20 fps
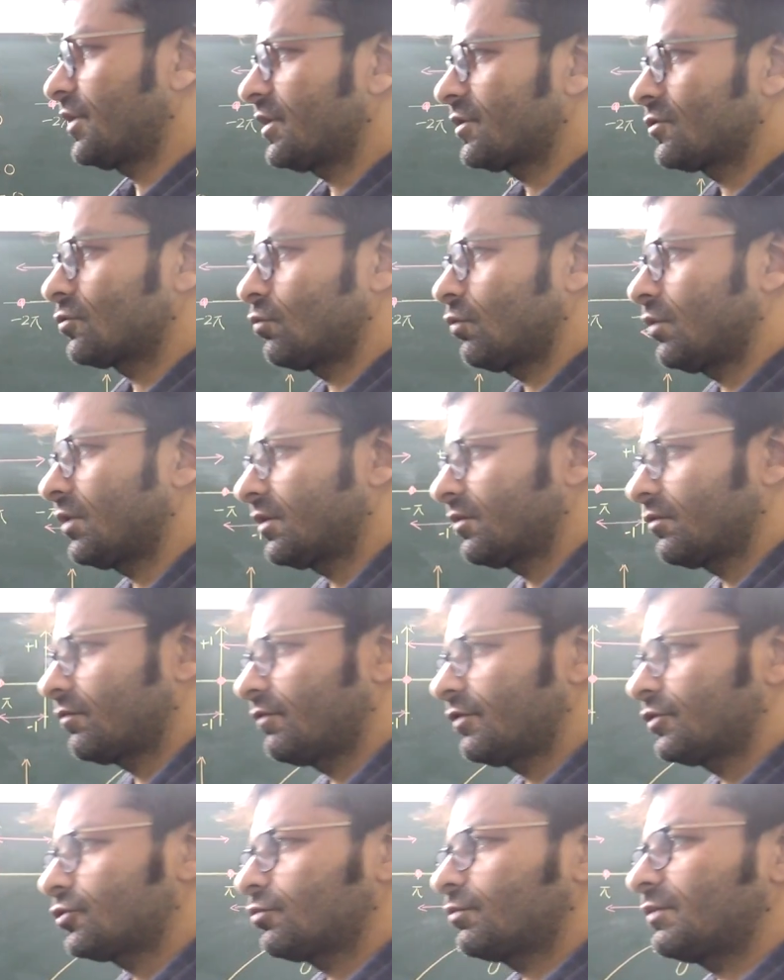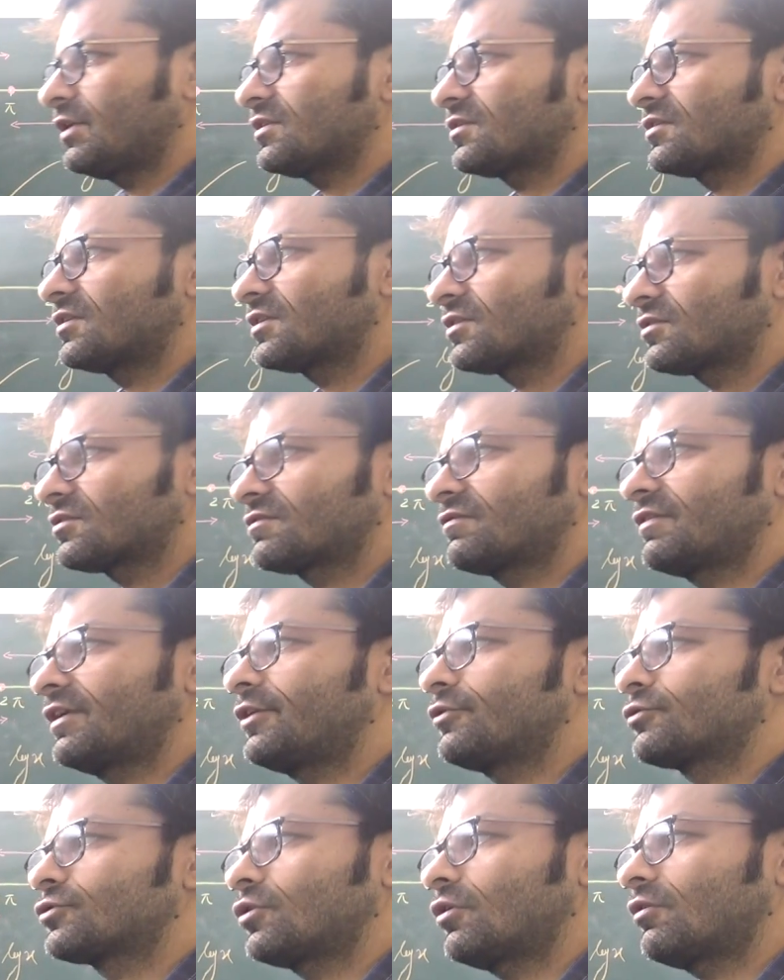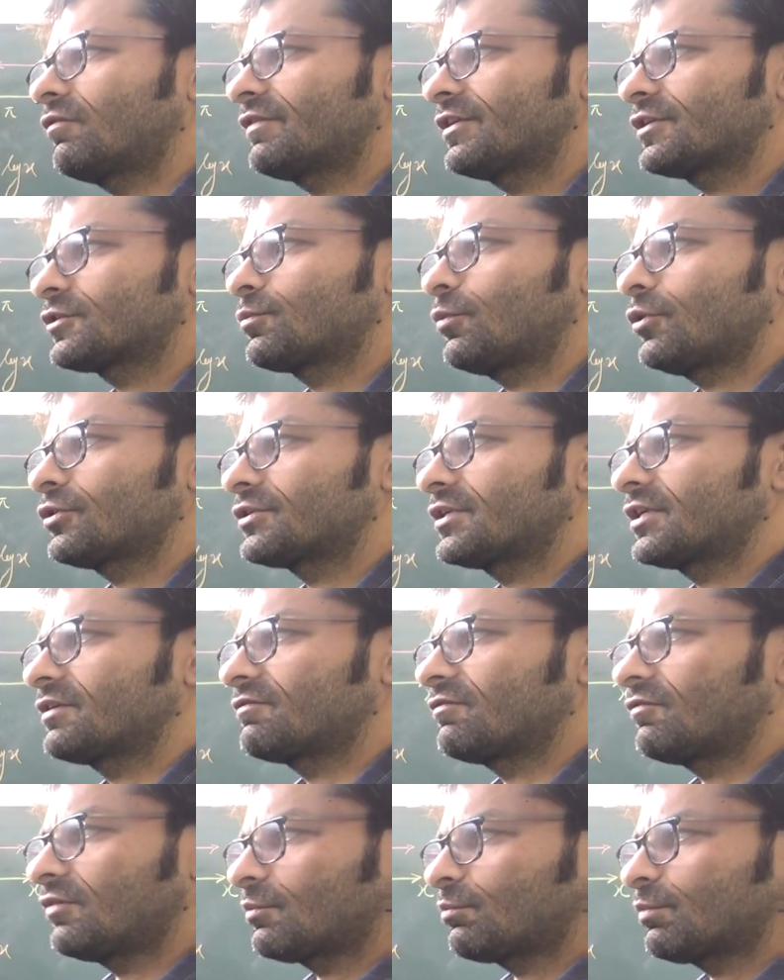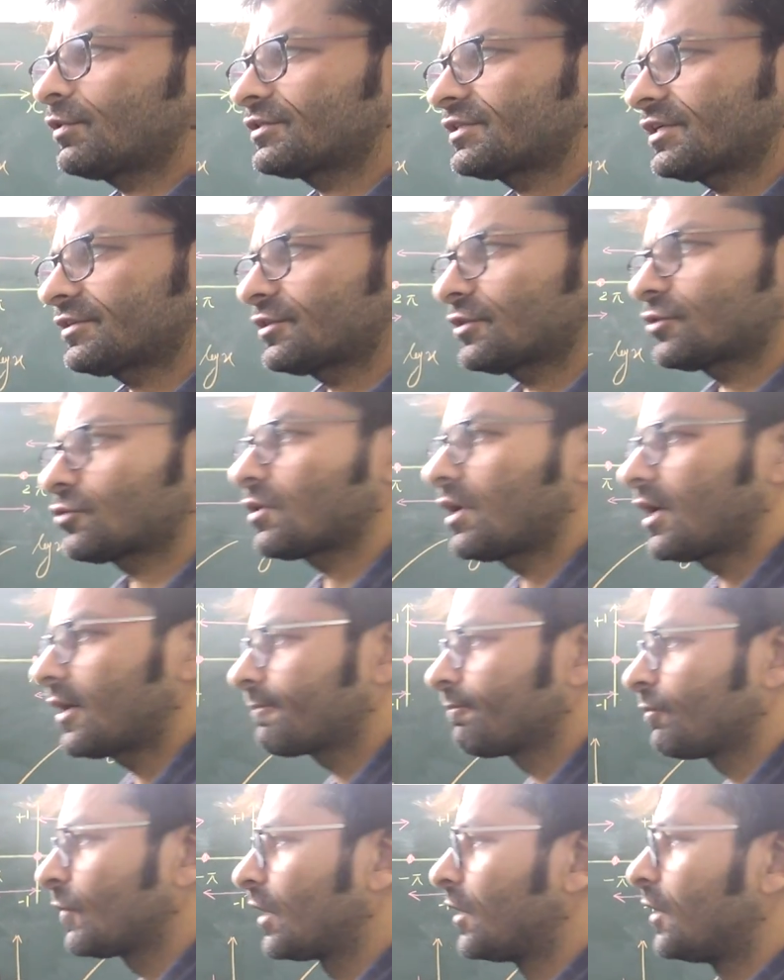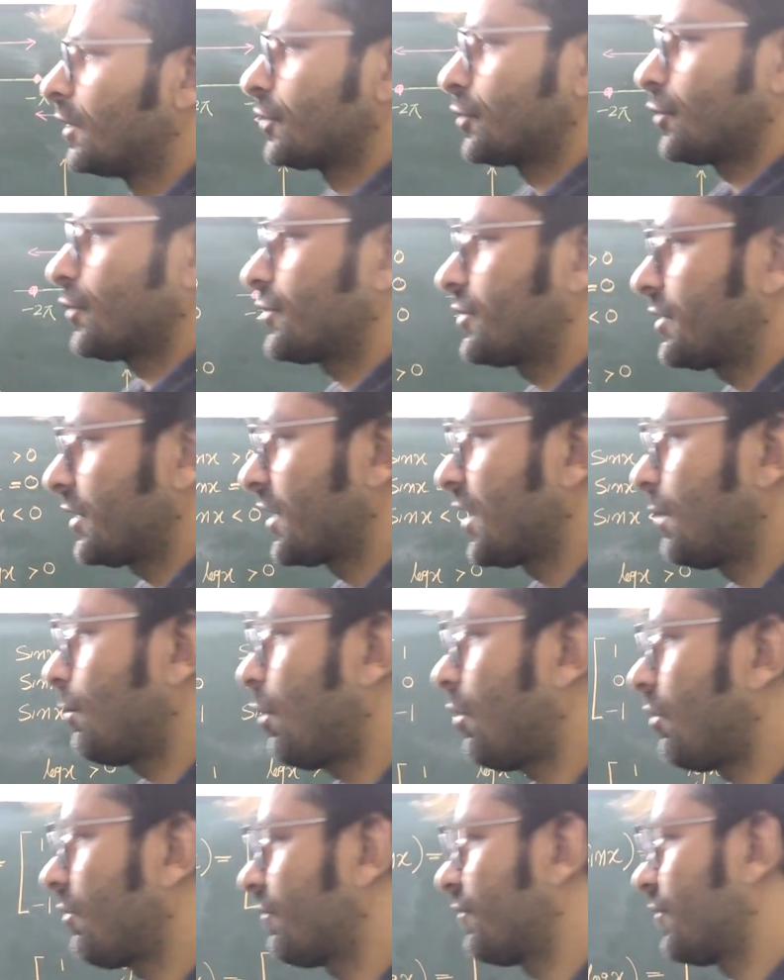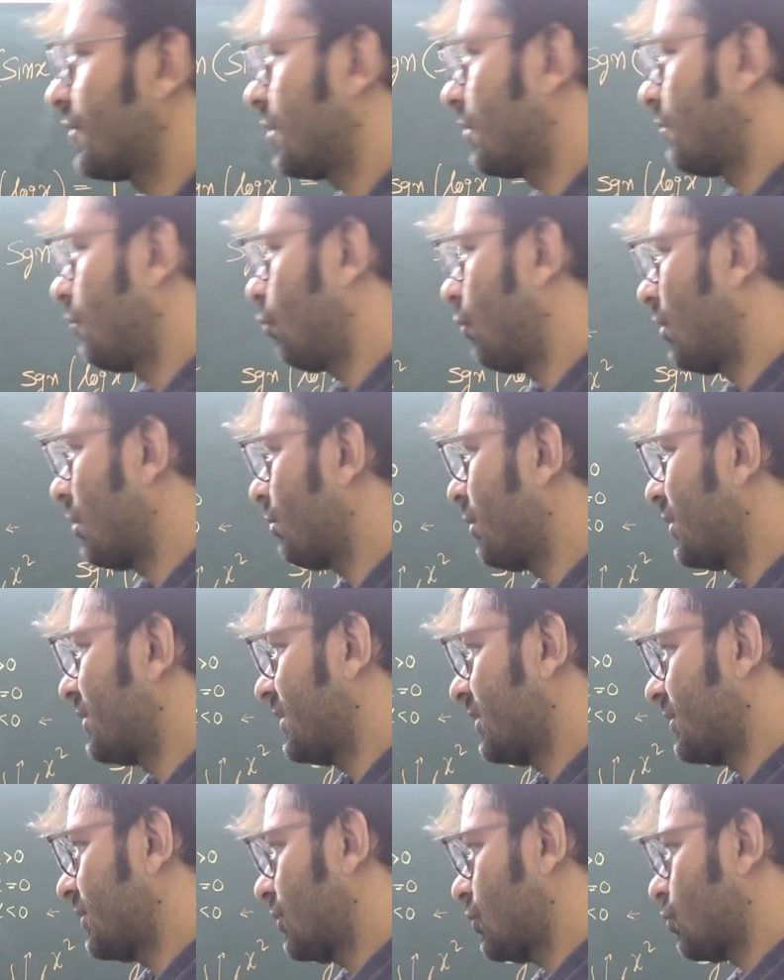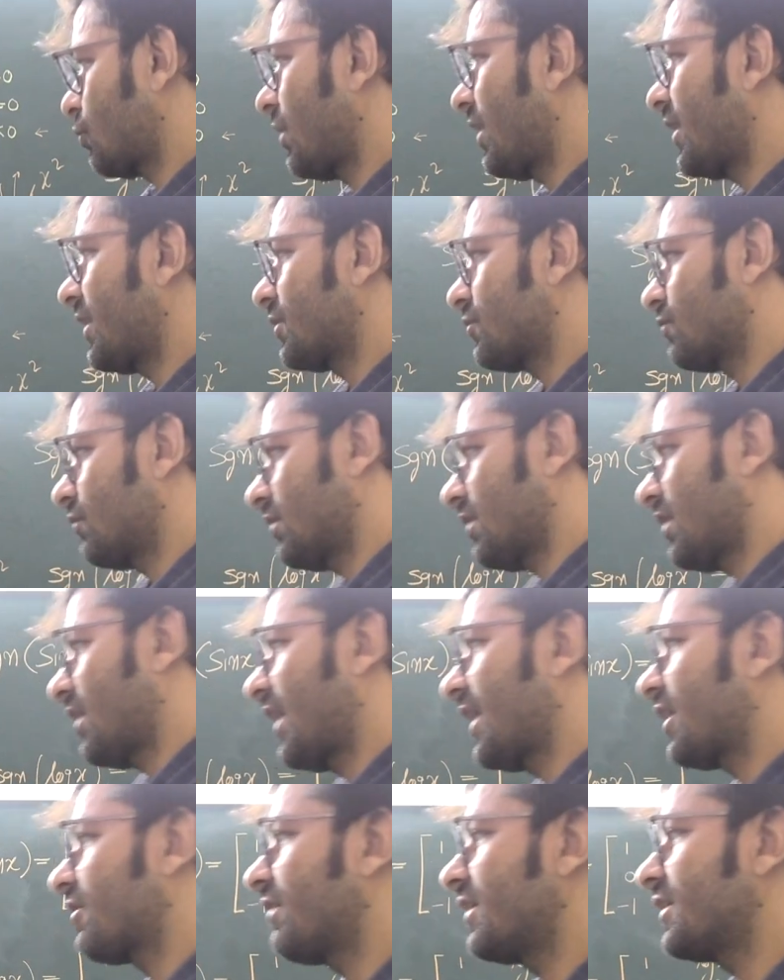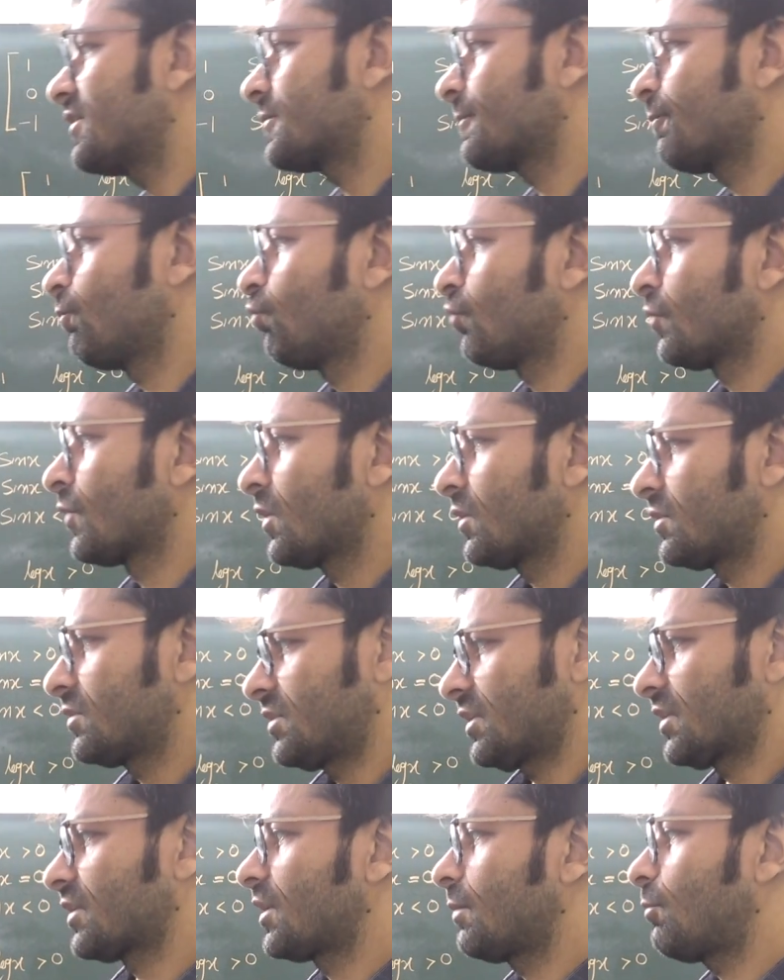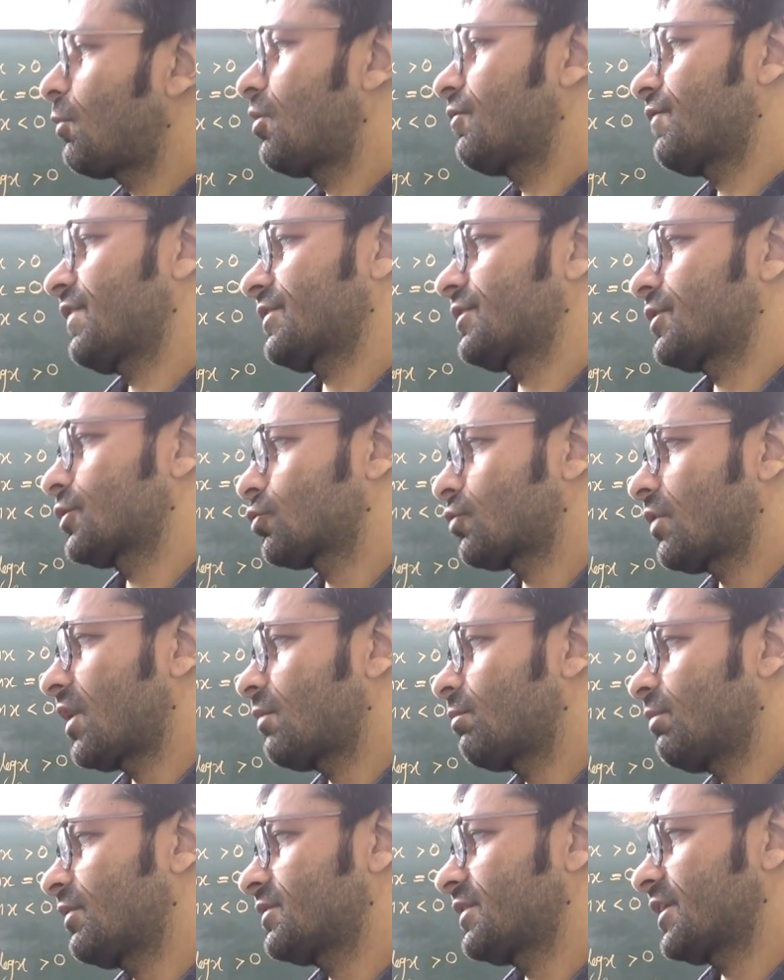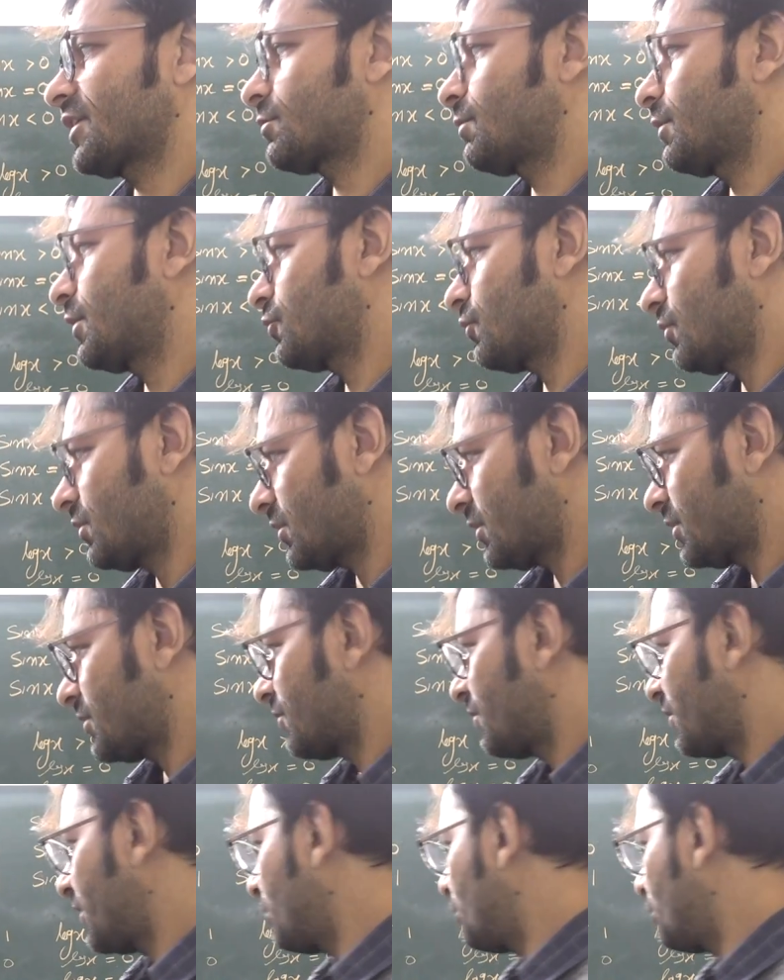is 1, which means this value is always positive, 1 plus x square. So Signum of 1 plus x square is 1. Likewise, Signum of x square plus x plus 1, it's a very